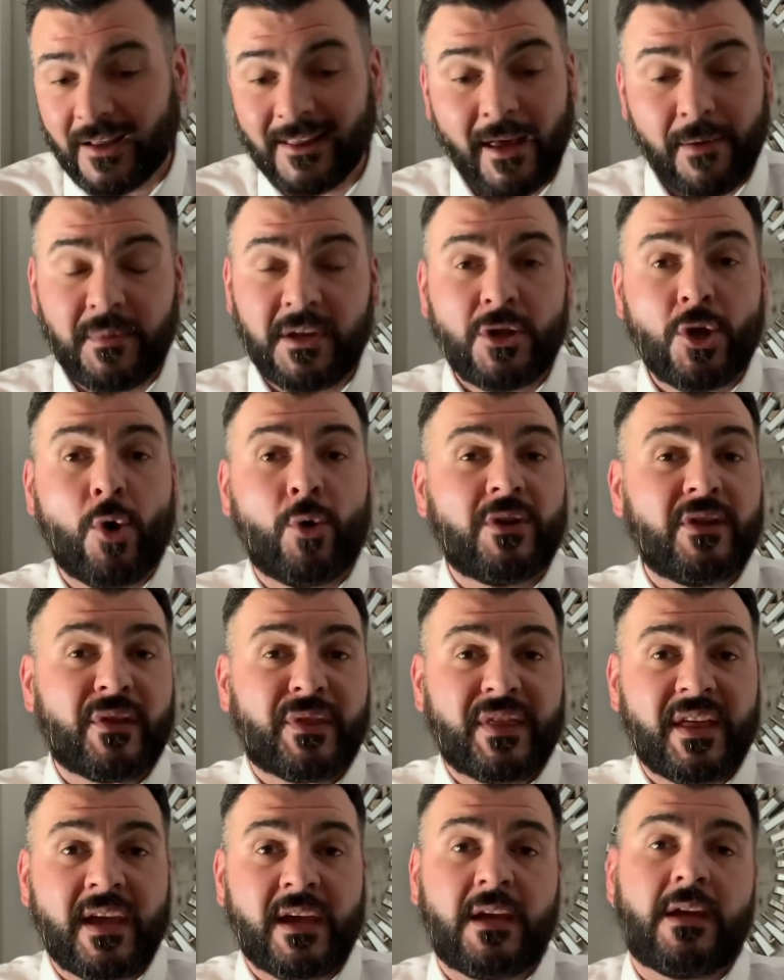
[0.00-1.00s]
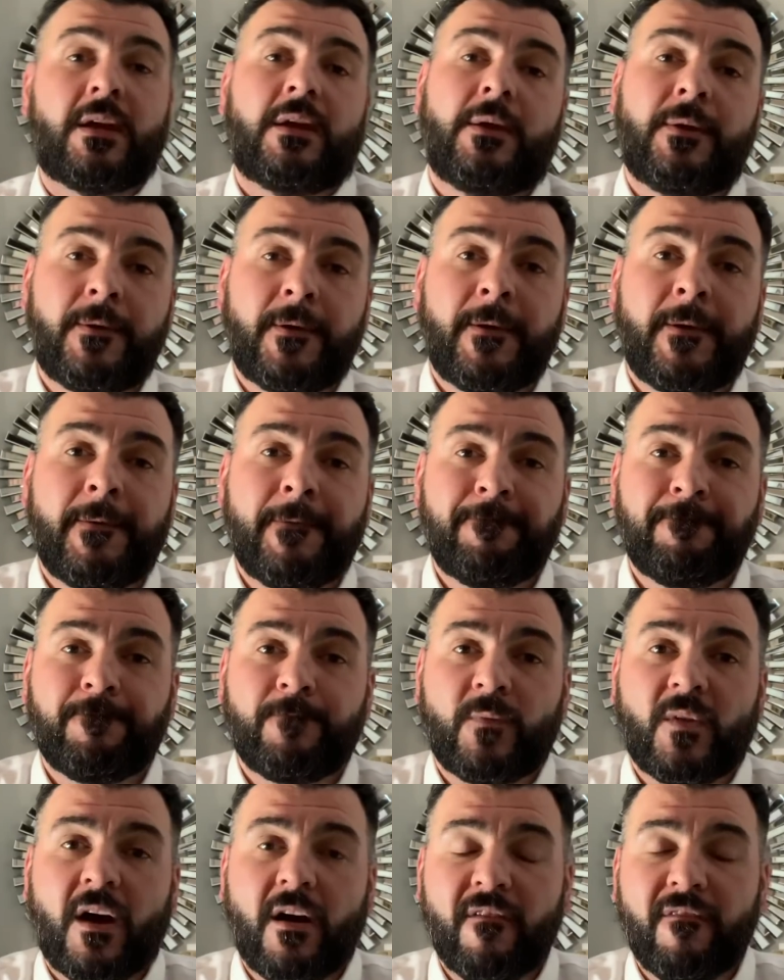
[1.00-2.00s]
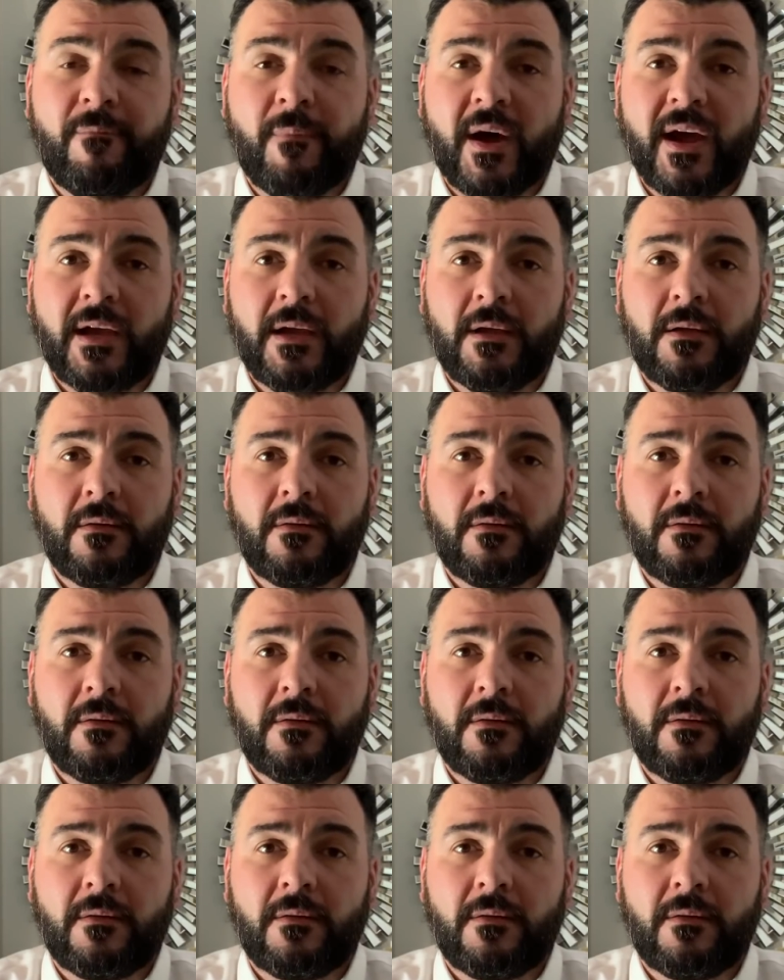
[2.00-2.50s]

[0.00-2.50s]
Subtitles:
Let me know what you think of my